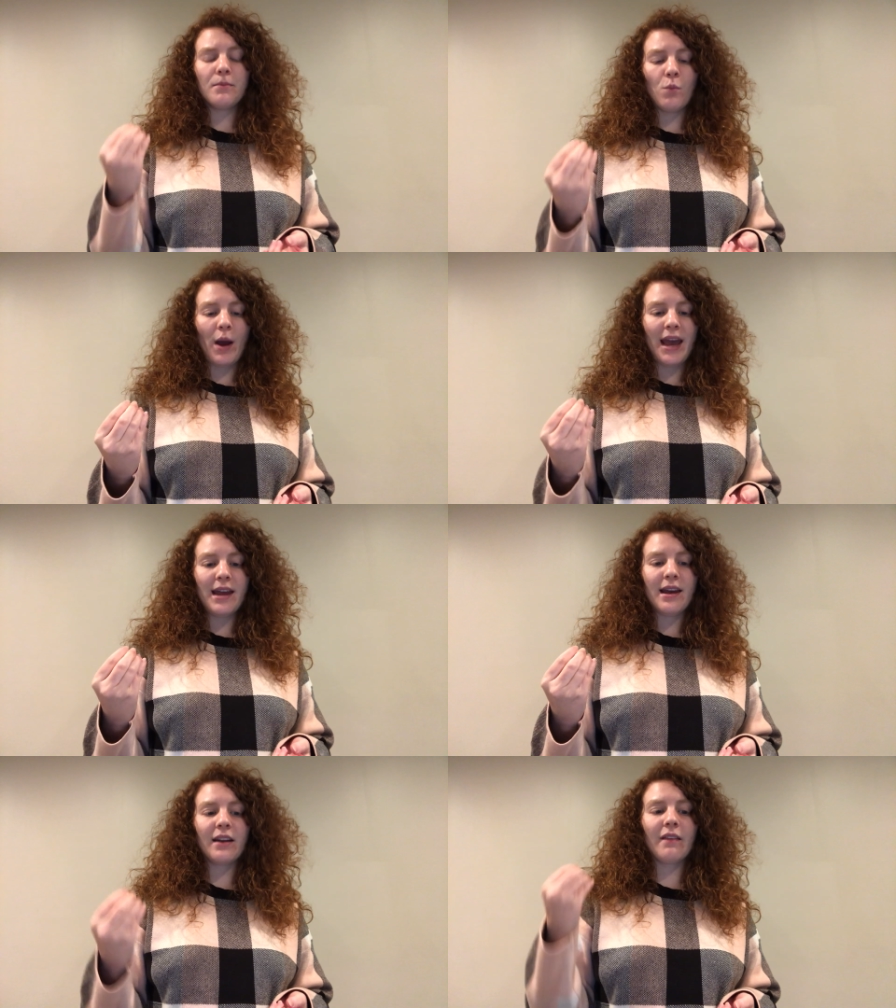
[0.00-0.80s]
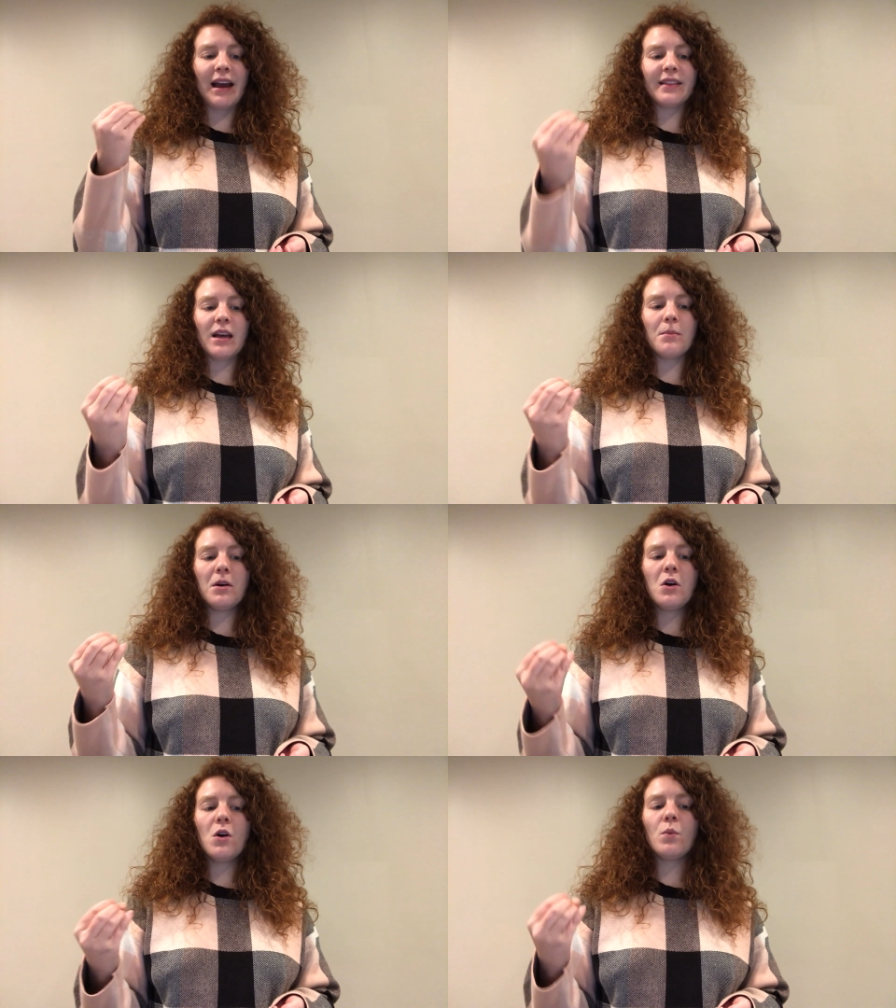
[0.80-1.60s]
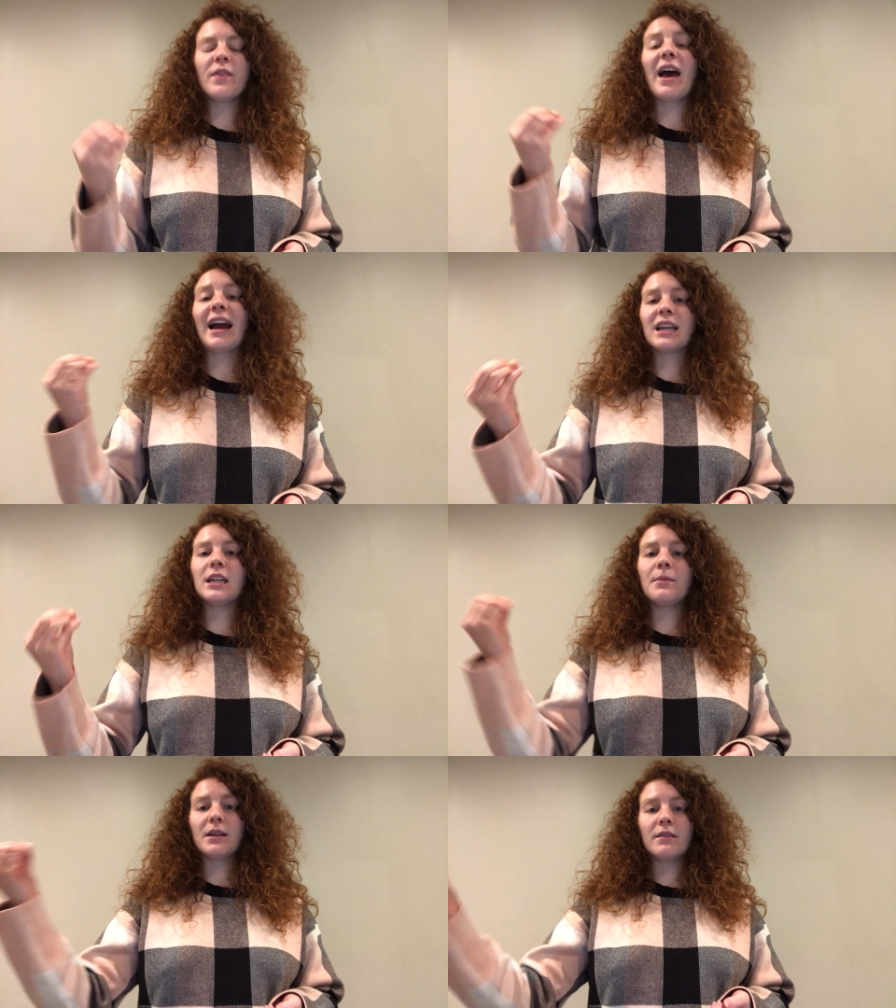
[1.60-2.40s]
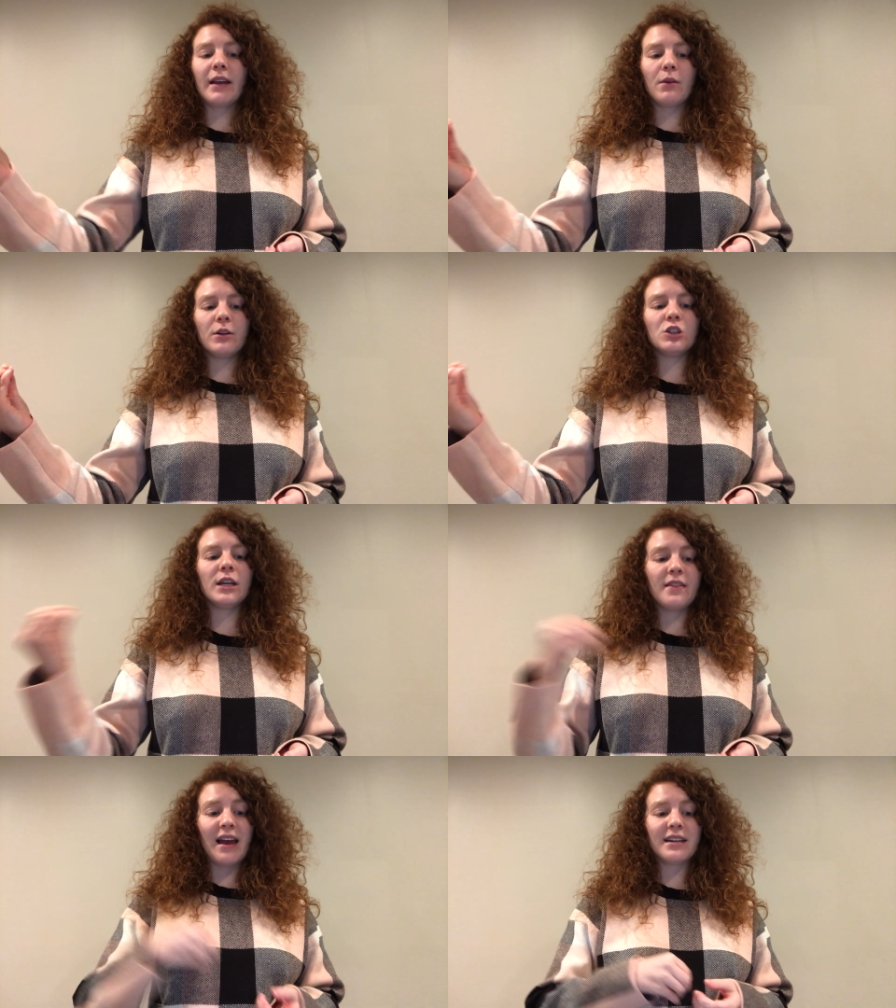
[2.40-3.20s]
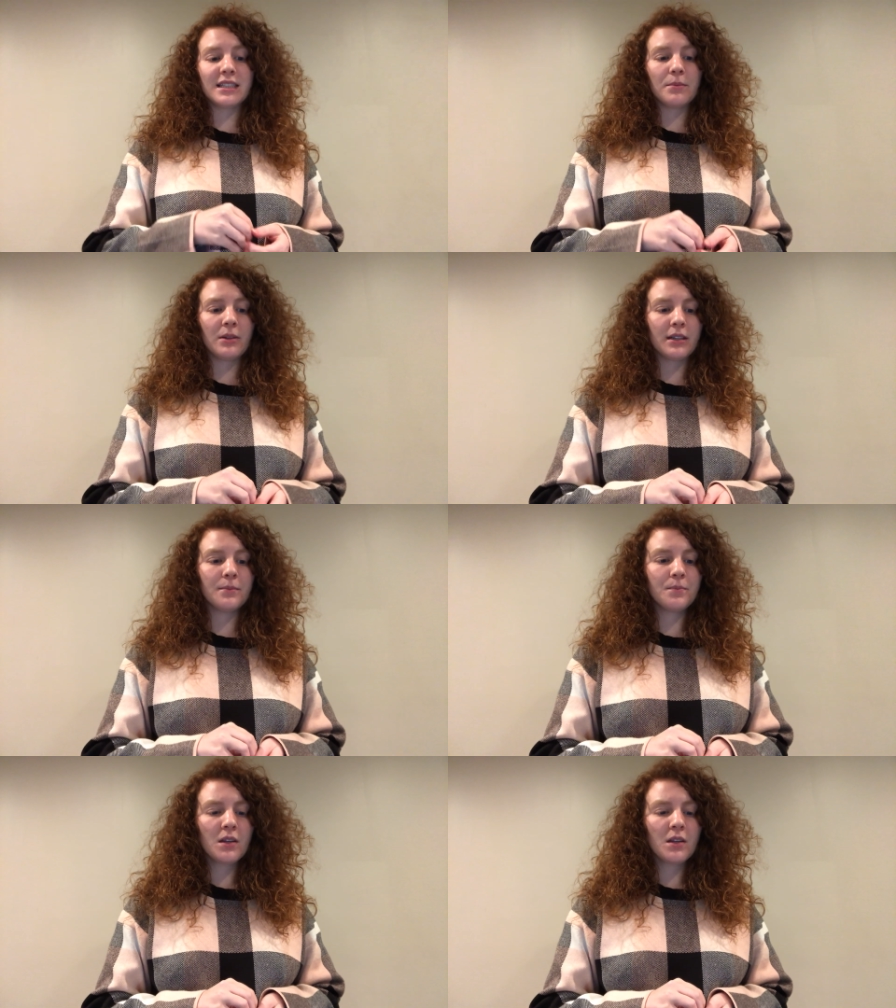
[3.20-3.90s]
way and align them with academic language in that discipline.